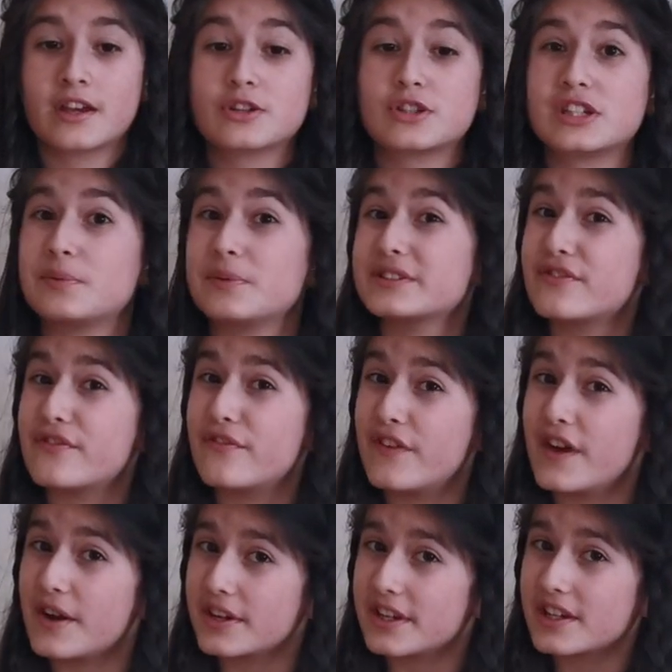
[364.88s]
She was
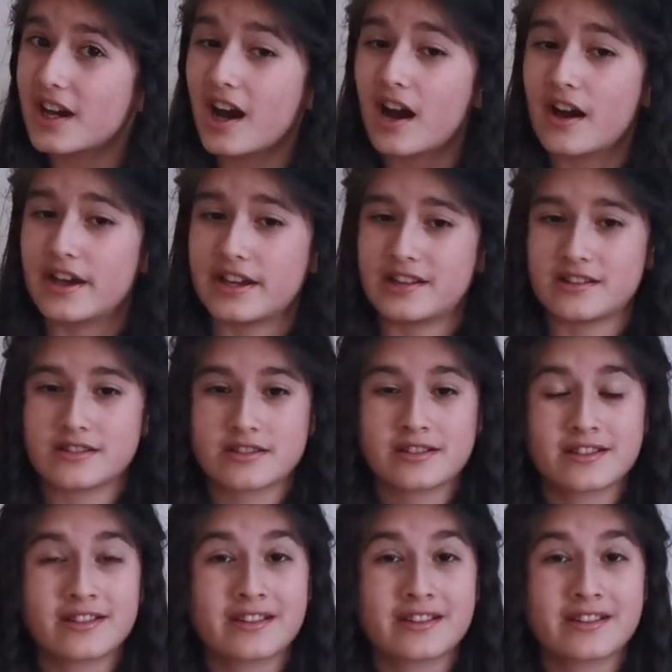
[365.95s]
very kind,